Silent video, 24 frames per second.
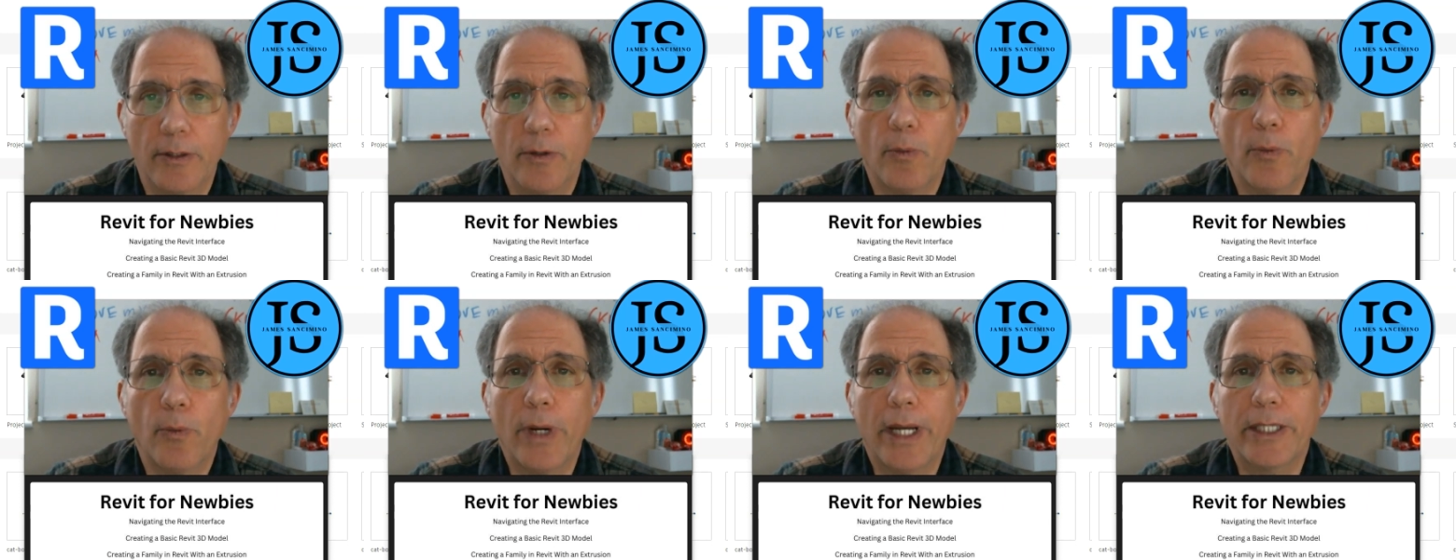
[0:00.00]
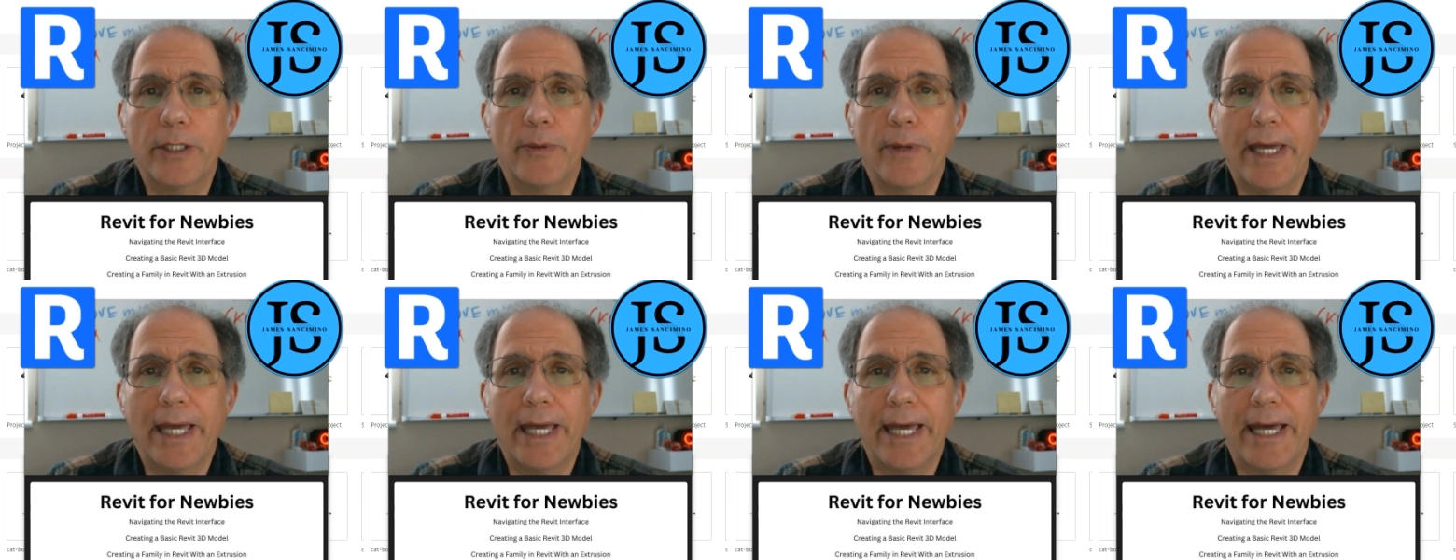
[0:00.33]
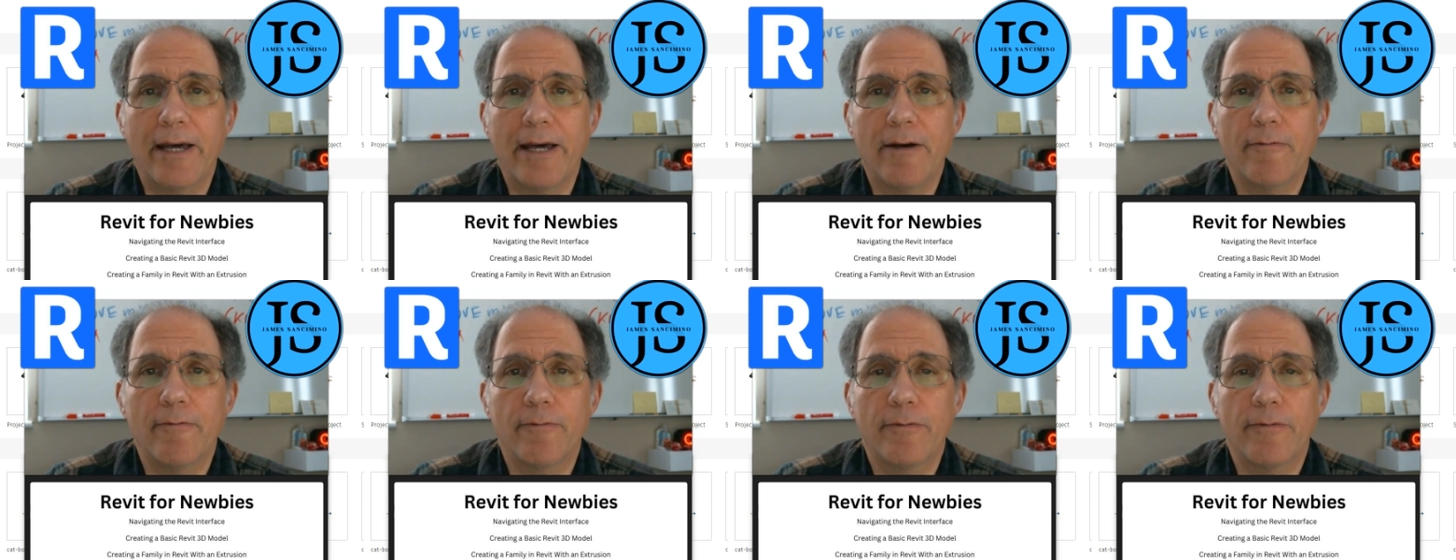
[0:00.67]
where you
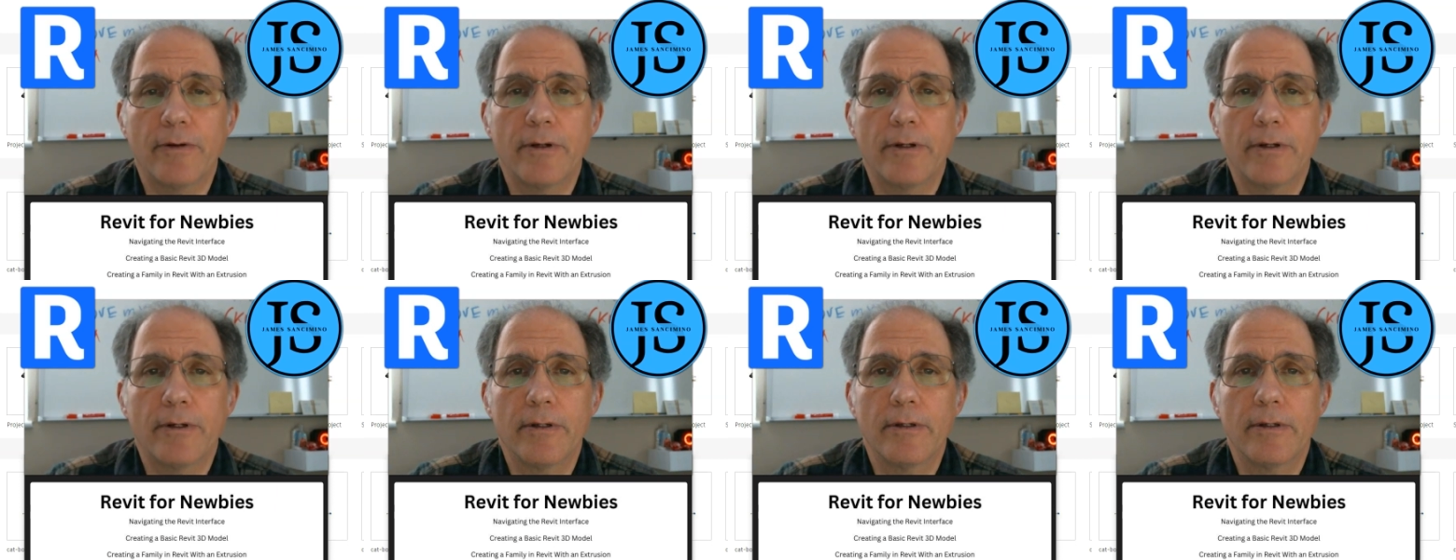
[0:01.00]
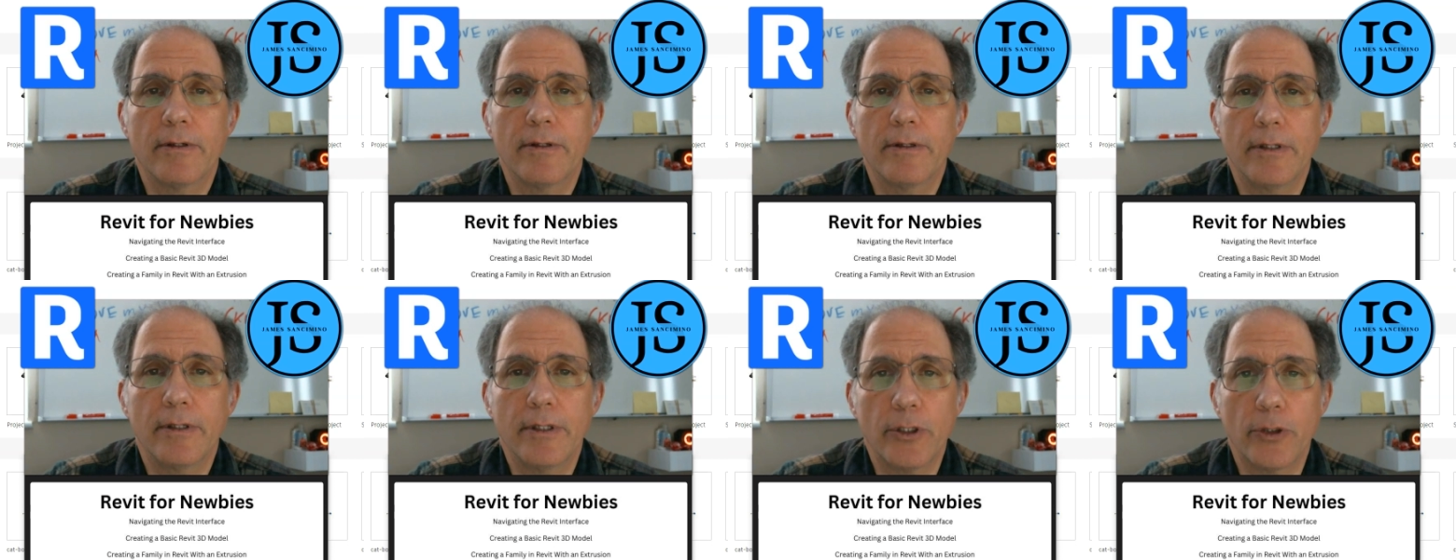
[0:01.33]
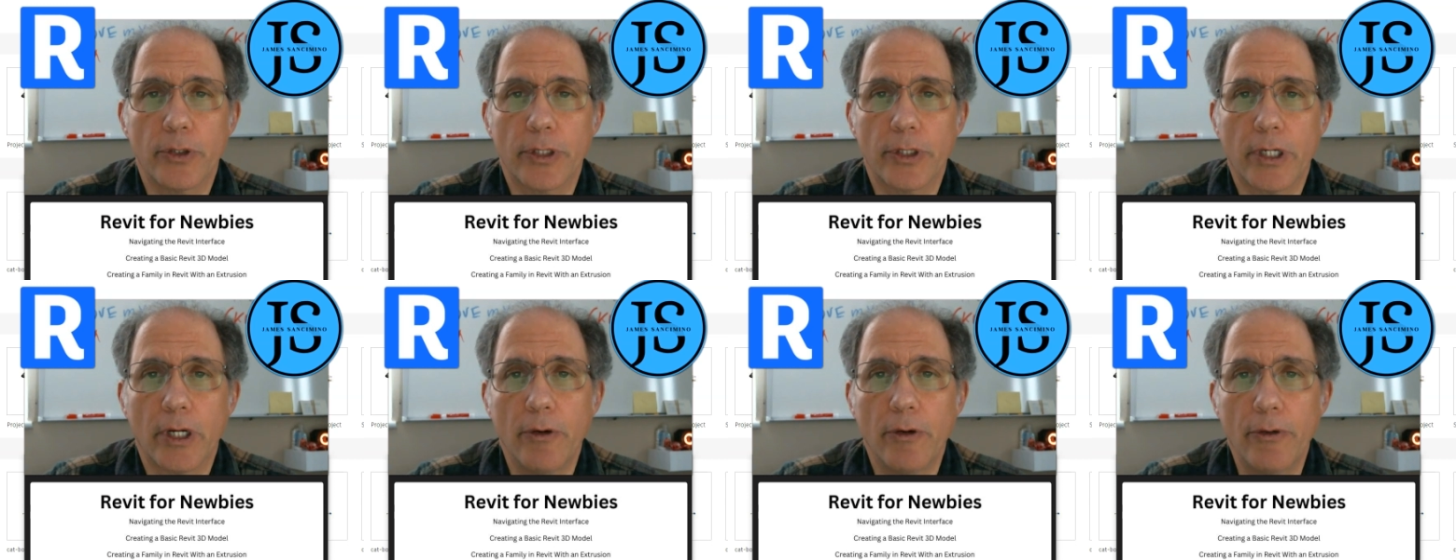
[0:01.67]
have
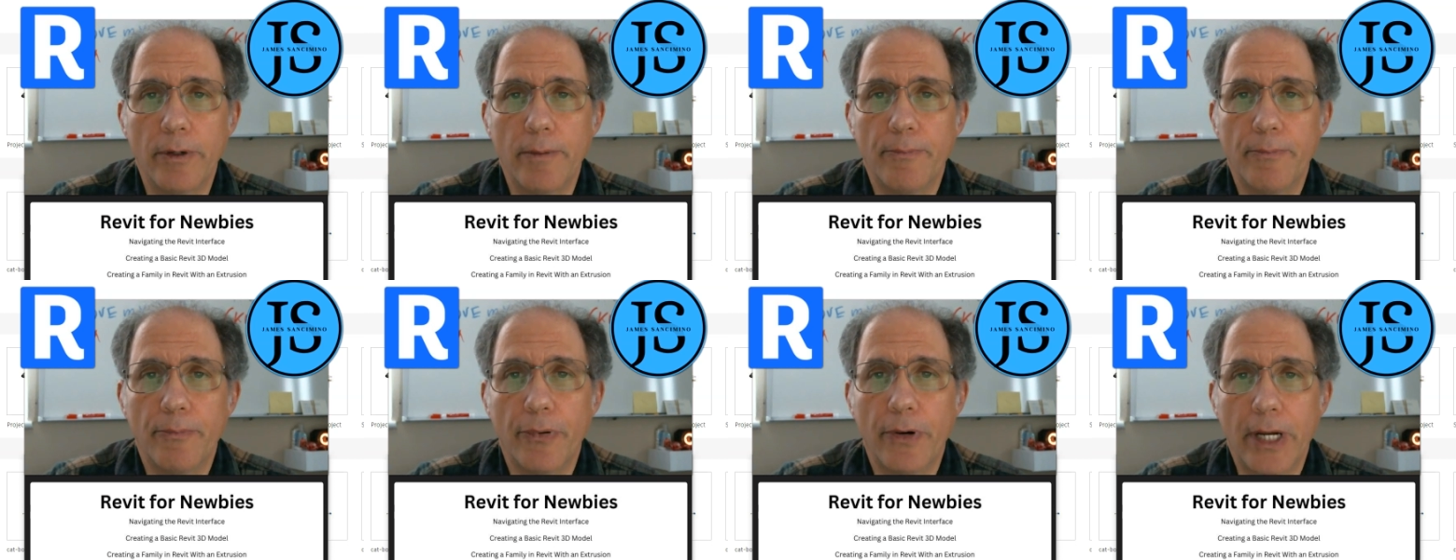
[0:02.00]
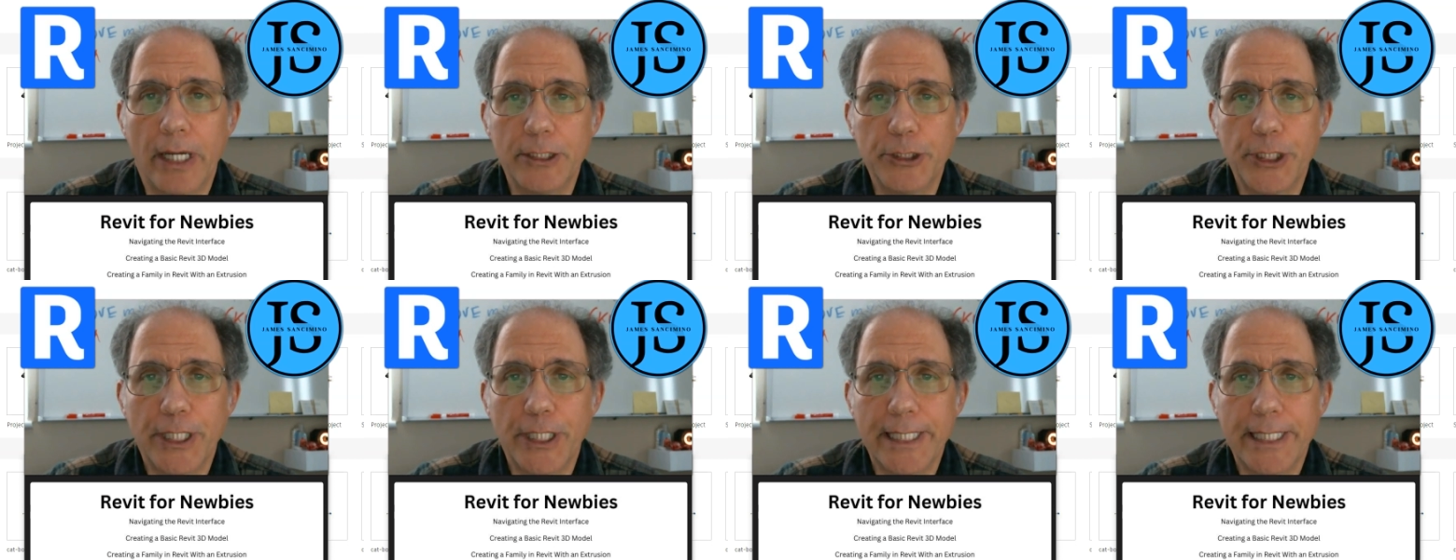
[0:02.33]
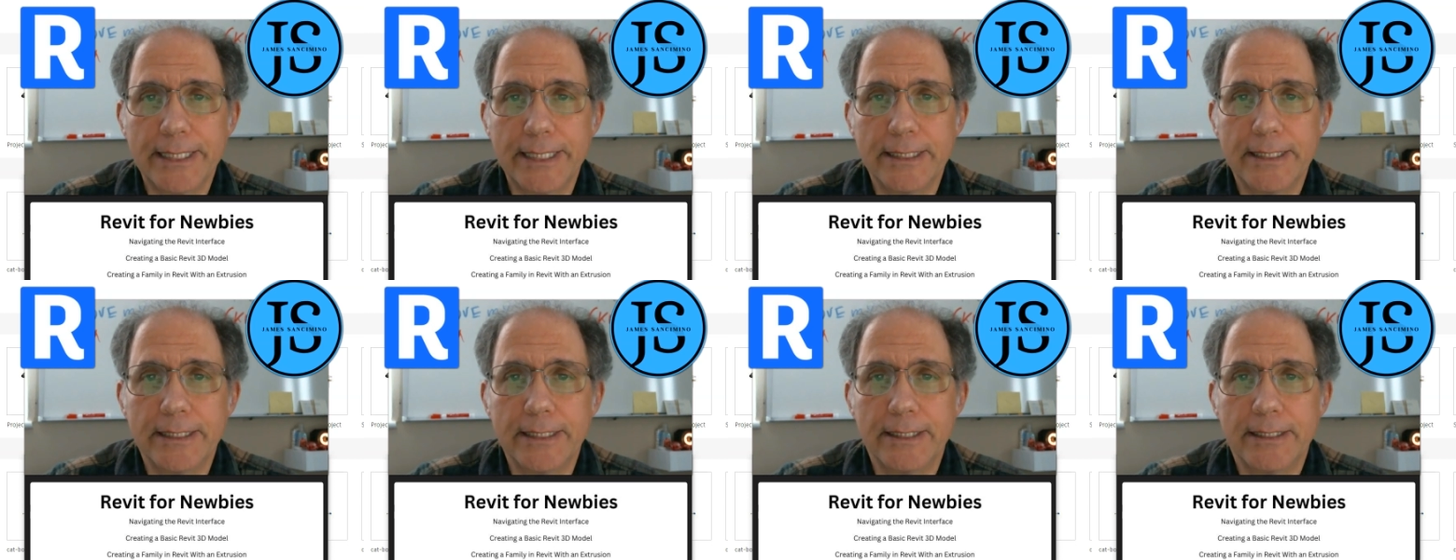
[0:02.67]
your current
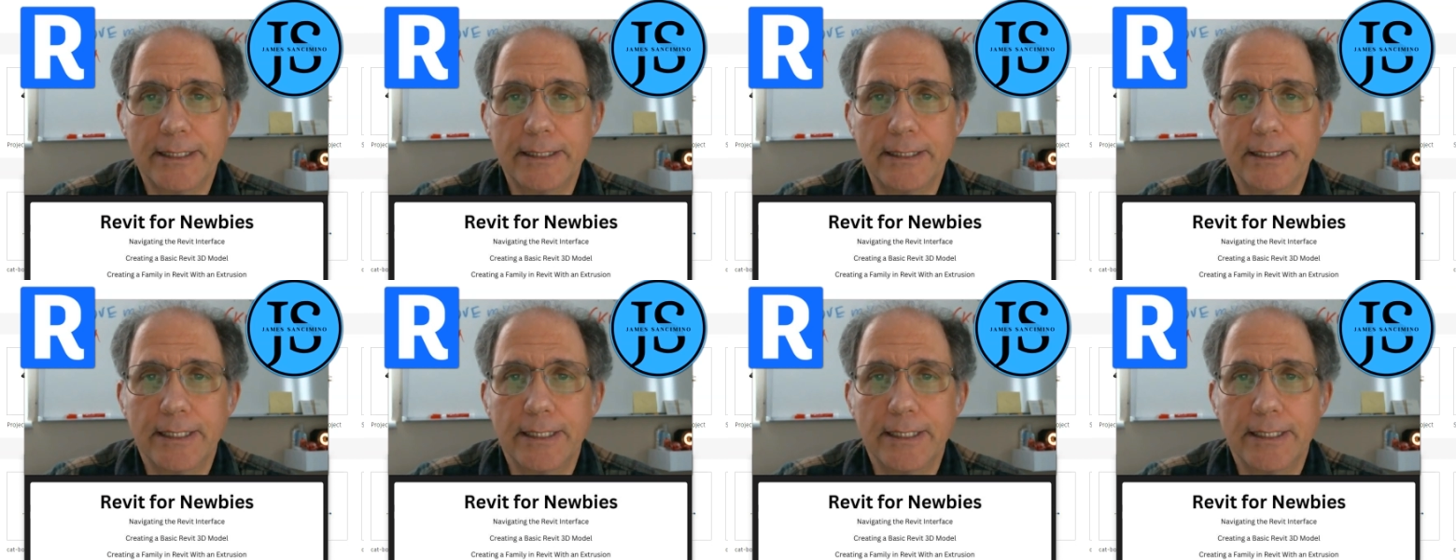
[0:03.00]
projects